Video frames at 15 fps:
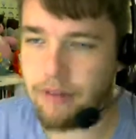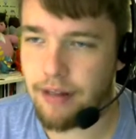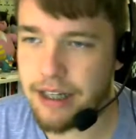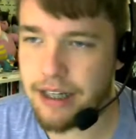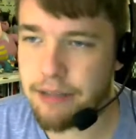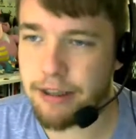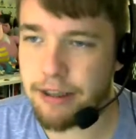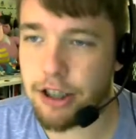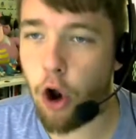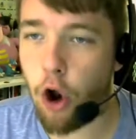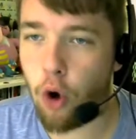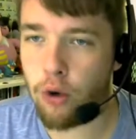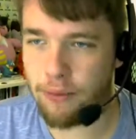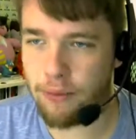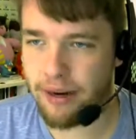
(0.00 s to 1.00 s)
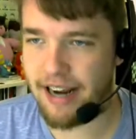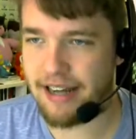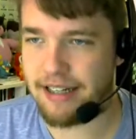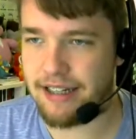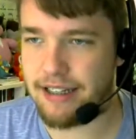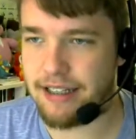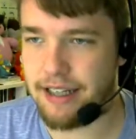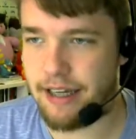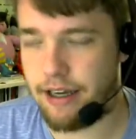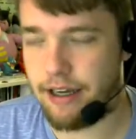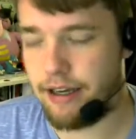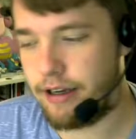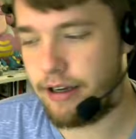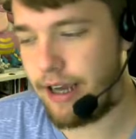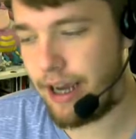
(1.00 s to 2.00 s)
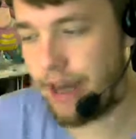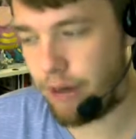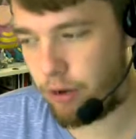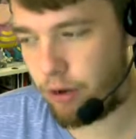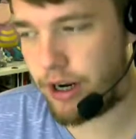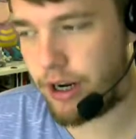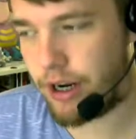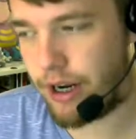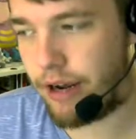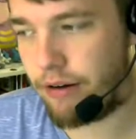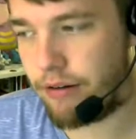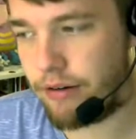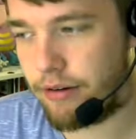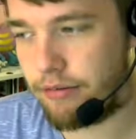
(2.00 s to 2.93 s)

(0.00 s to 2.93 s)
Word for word: That's about the only way I can see it working out.